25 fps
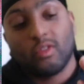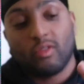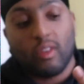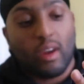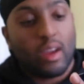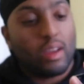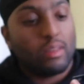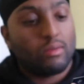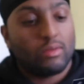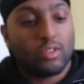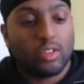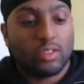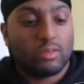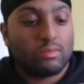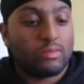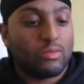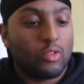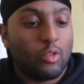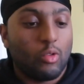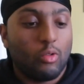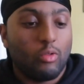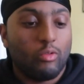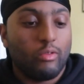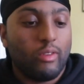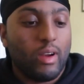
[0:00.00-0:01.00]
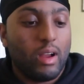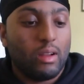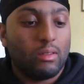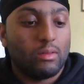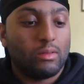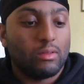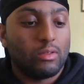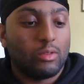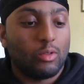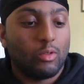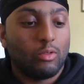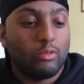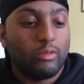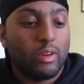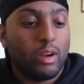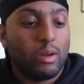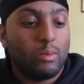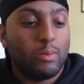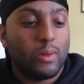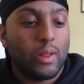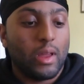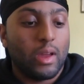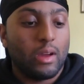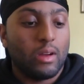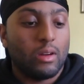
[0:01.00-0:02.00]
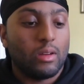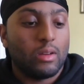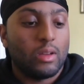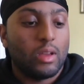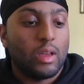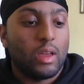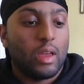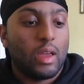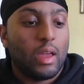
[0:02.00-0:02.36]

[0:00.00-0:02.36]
Great, just all-round player.